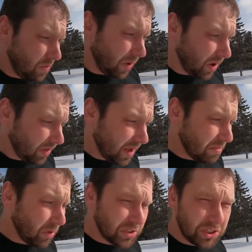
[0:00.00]
where all
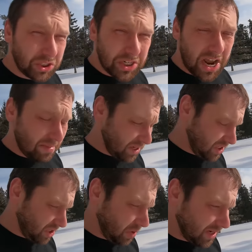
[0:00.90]
that moisture
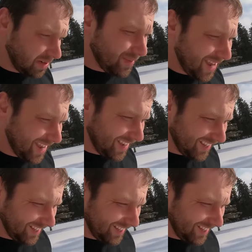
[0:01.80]
damage is going to be.